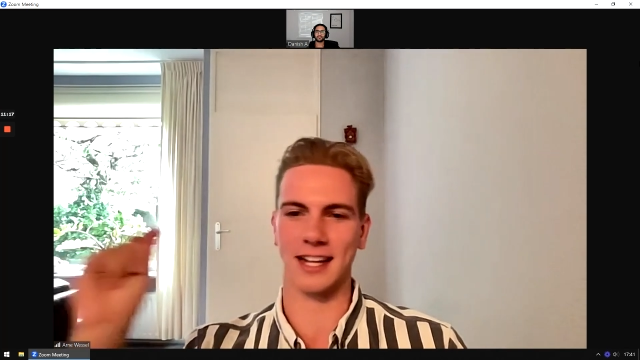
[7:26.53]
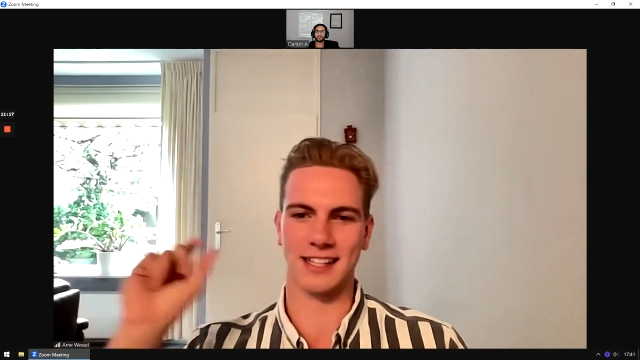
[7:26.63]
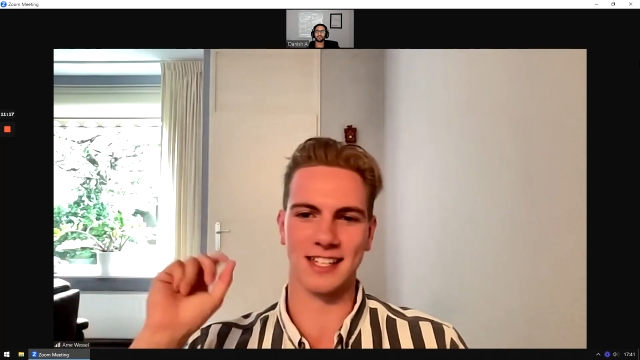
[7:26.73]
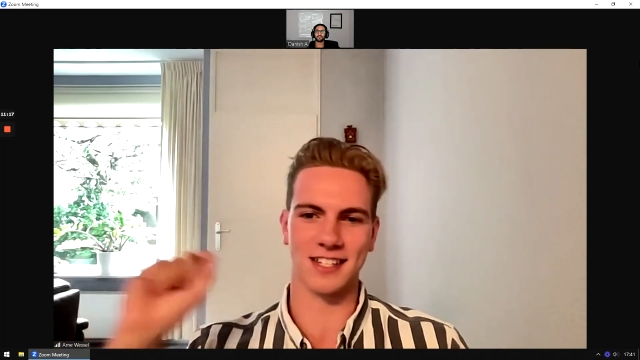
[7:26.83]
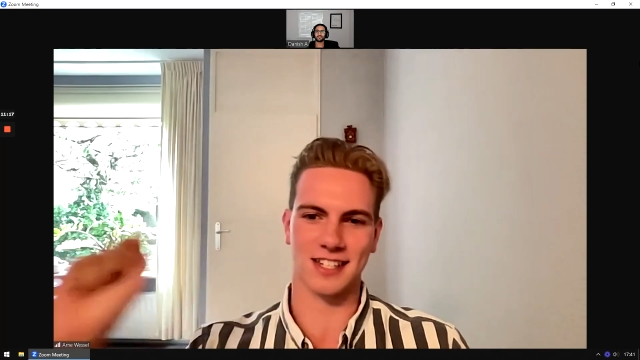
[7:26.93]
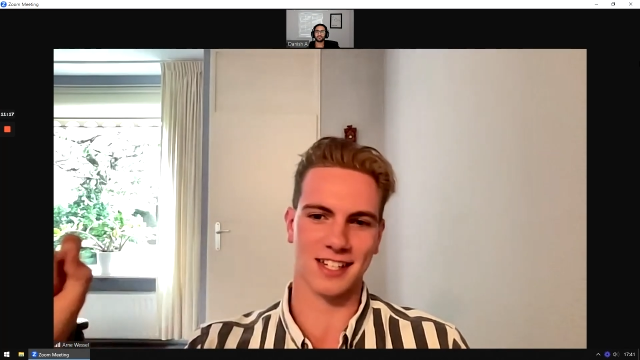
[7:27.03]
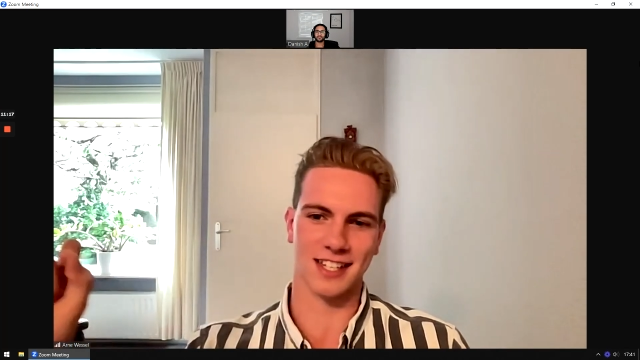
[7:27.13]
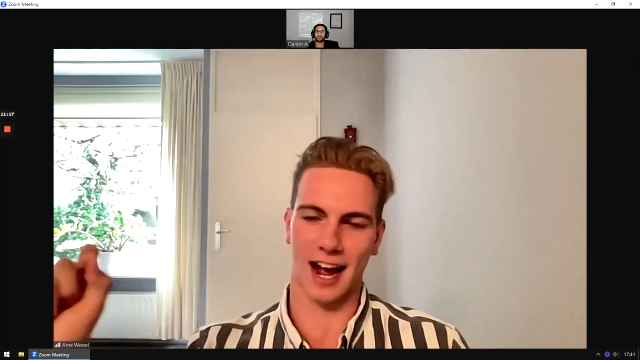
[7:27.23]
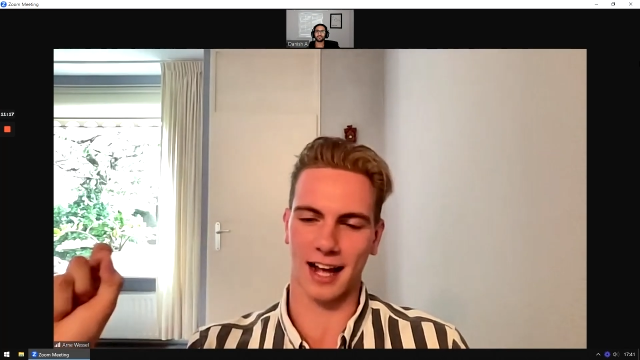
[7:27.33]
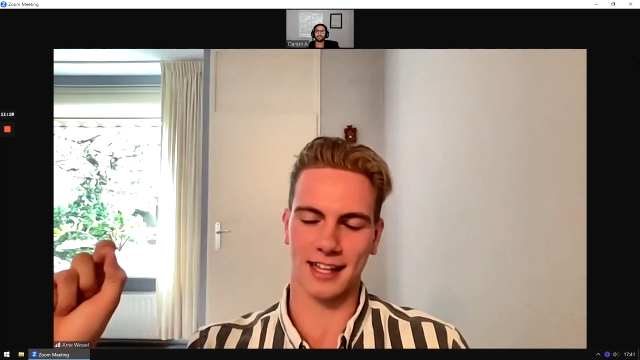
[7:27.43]
this is
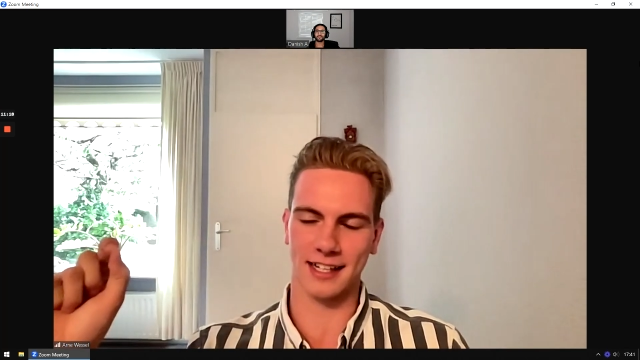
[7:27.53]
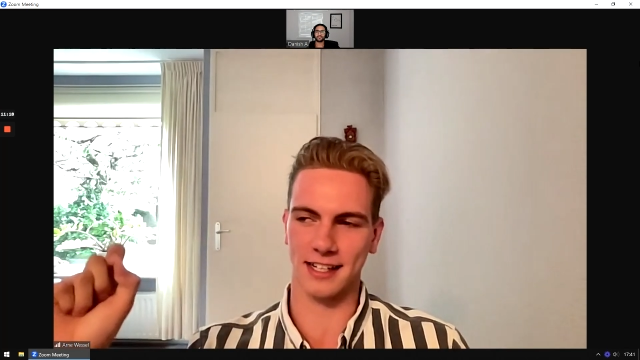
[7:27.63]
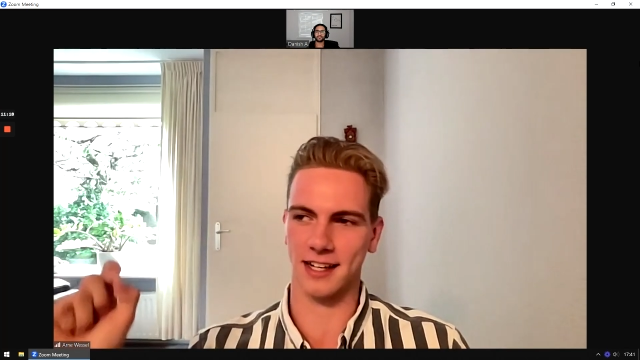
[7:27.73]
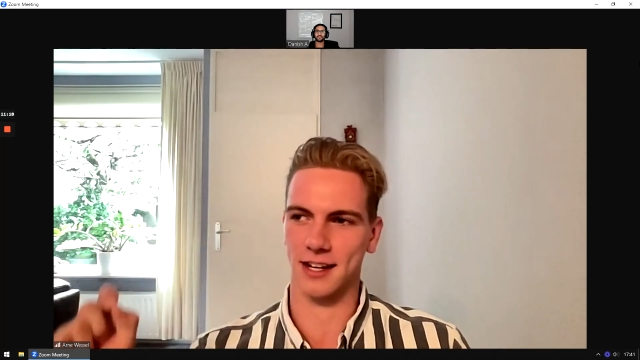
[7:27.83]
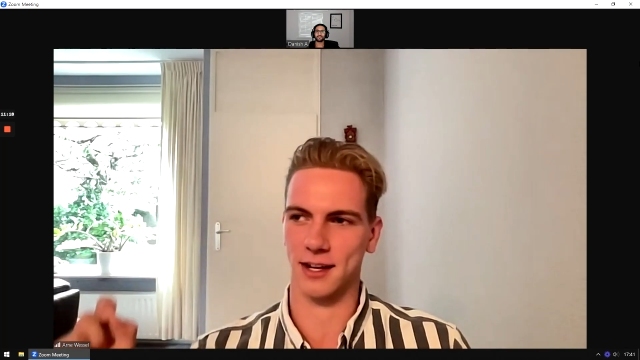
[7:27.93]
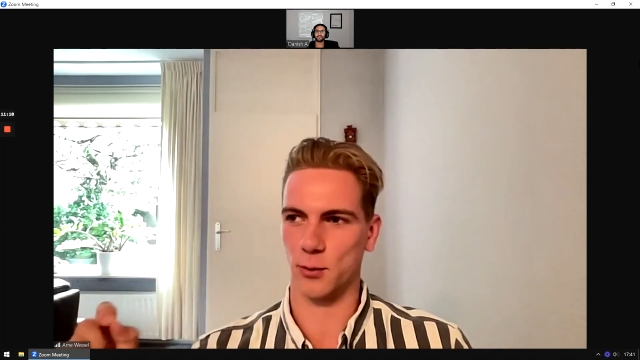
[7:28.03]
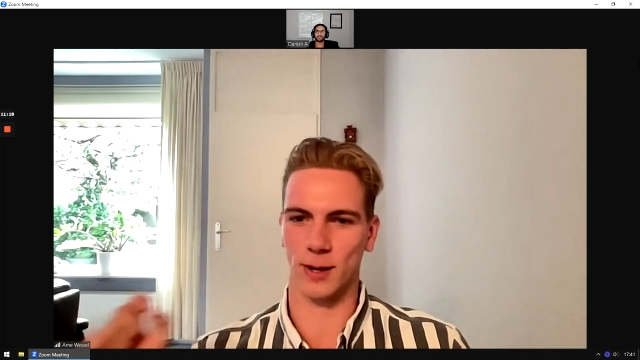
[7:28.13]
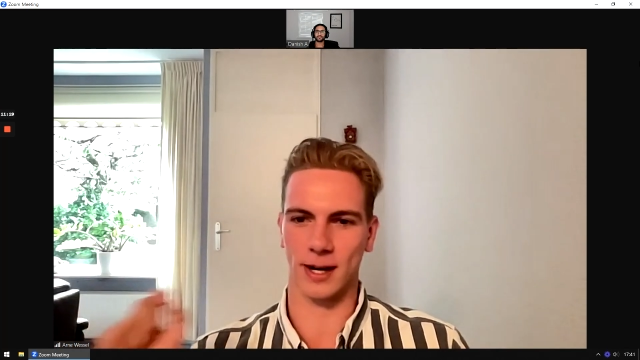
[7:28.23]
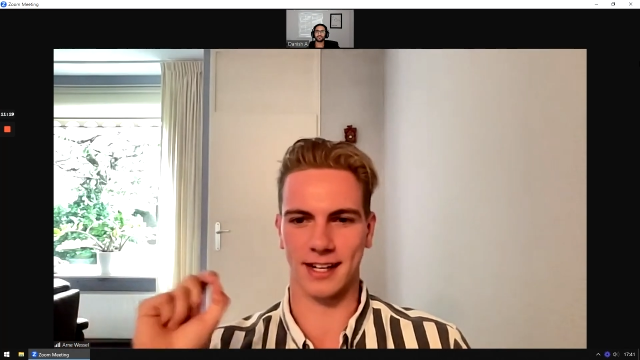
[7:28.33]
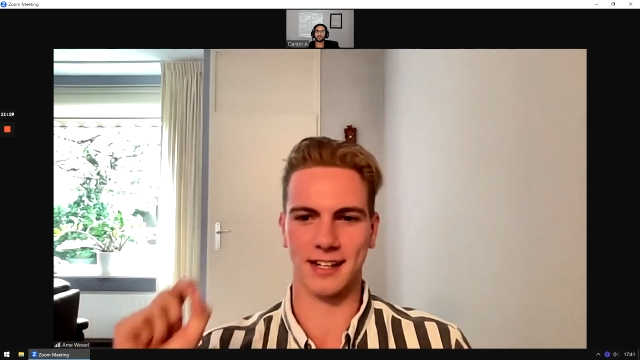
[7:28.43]
exactly what
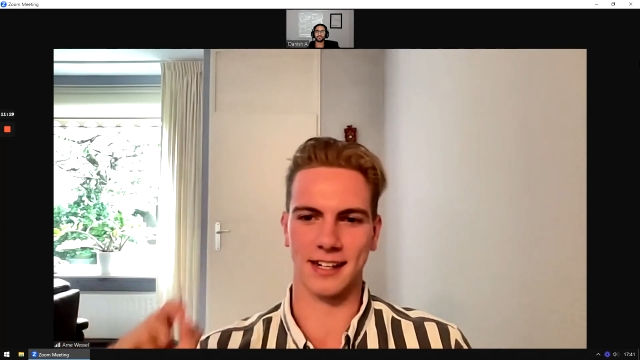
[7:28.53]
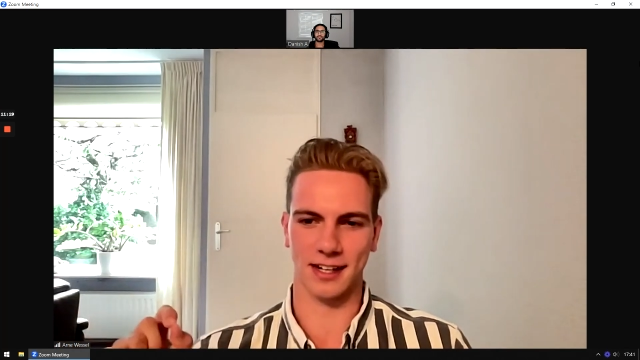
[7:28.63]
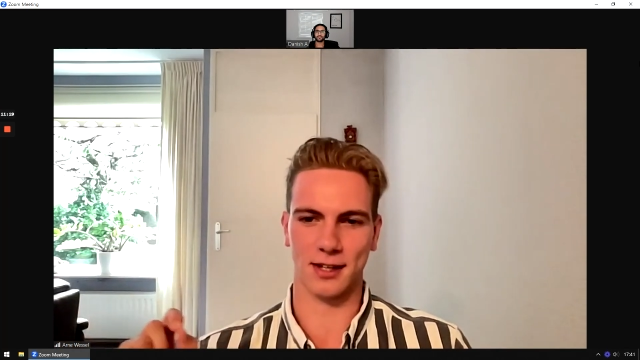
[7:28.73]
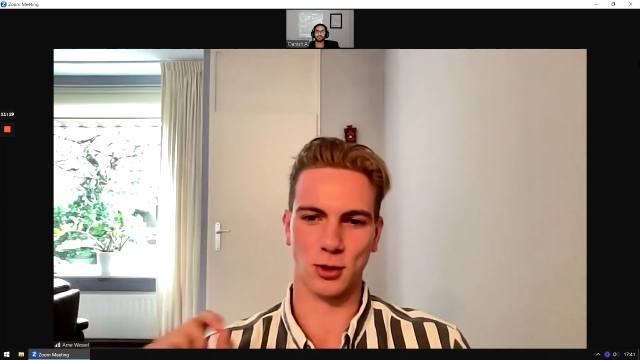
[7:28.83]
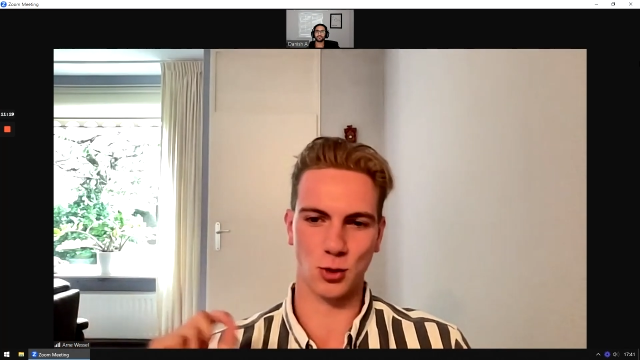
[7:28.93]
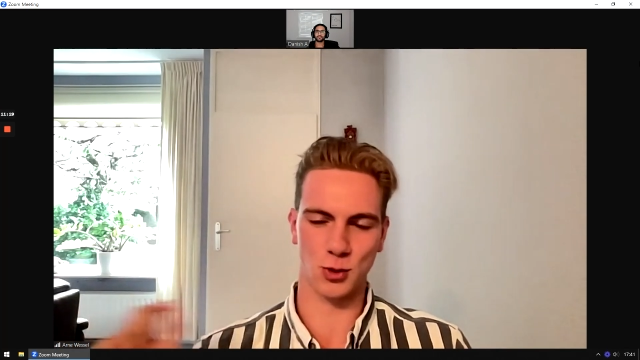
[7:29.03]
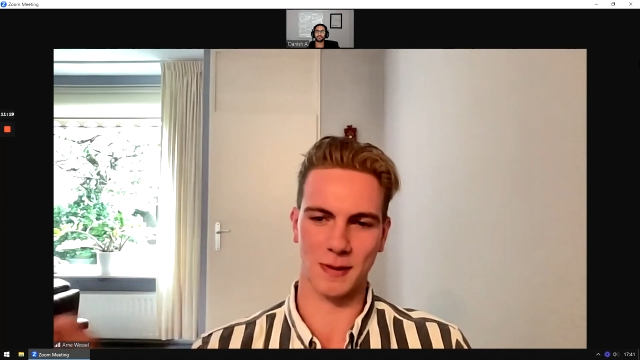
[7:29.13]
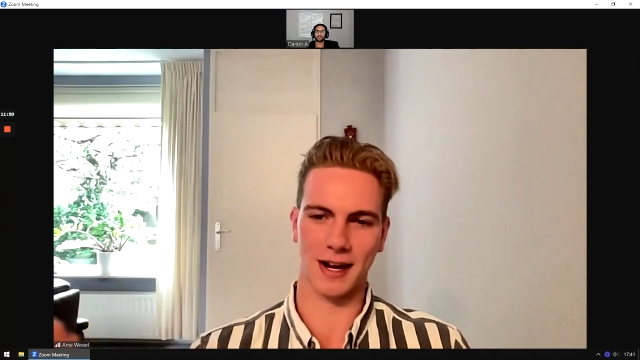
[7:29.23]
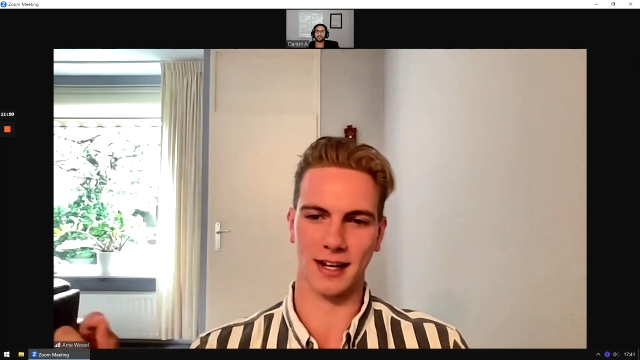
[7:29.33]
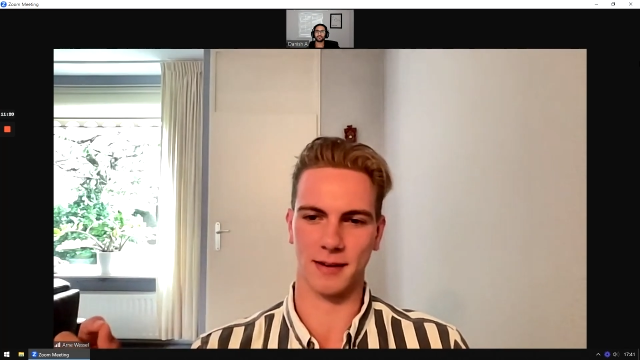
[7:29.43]
I can like use
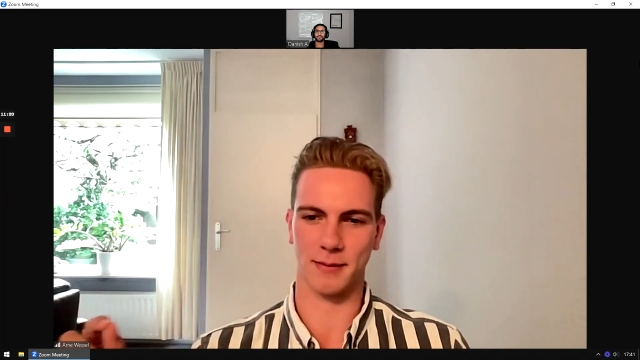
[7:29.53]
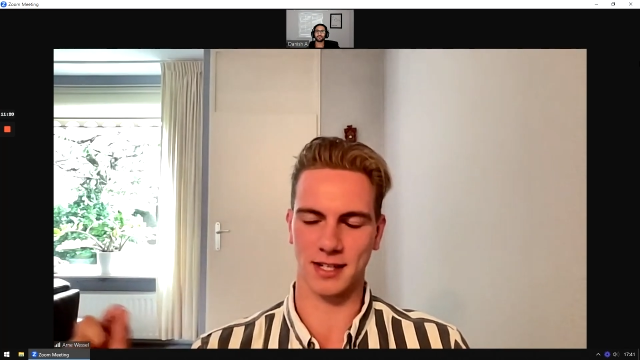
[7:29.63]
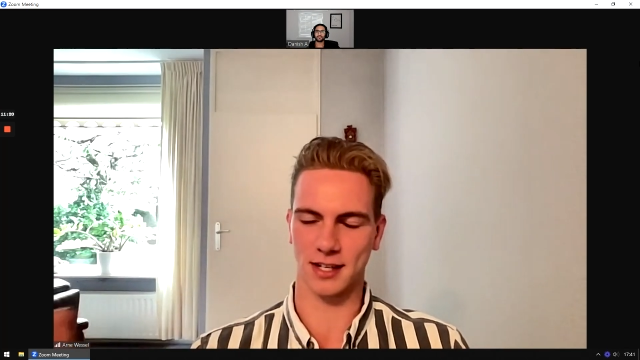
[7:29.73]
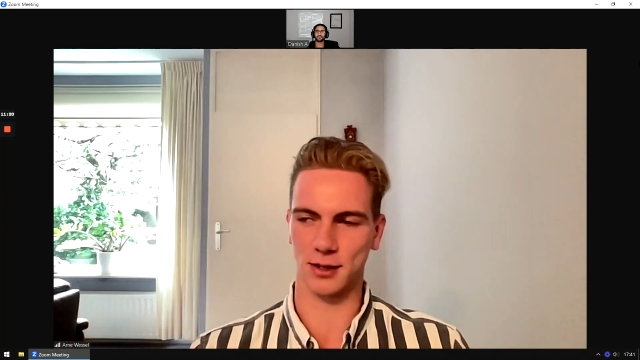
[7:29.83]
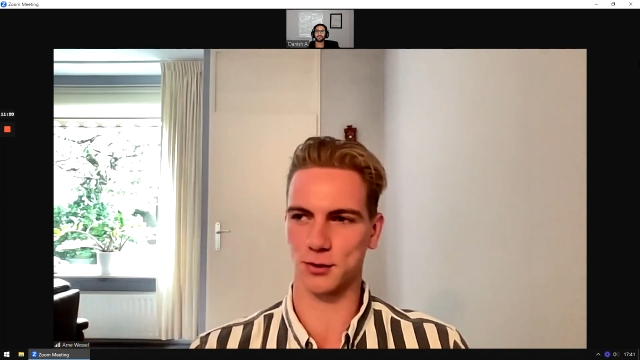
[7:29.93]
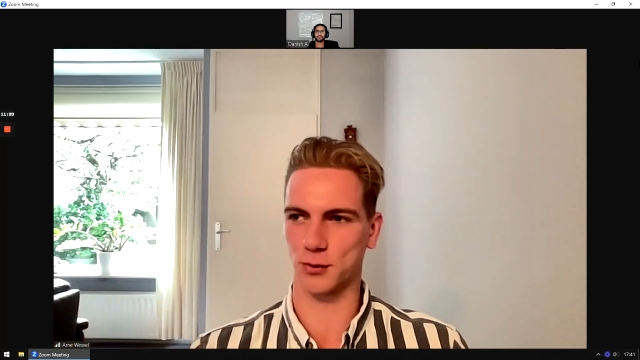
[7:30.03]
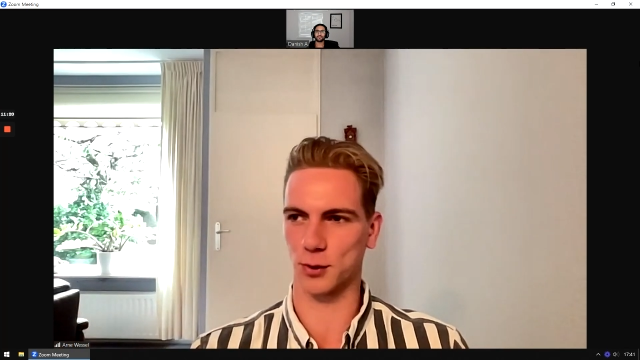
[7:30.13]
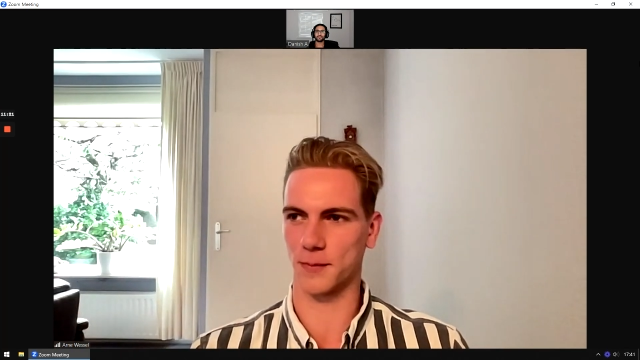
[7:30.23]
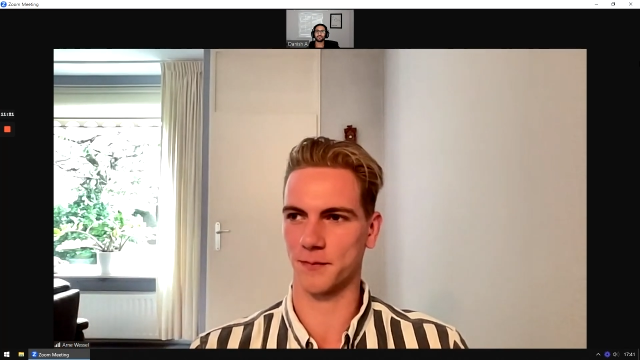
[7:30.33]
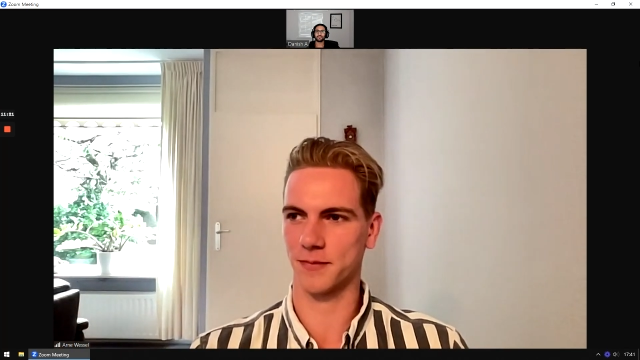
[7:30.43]
my skills
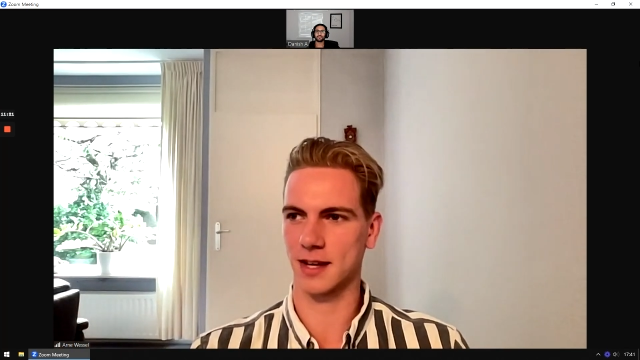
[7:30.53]
for.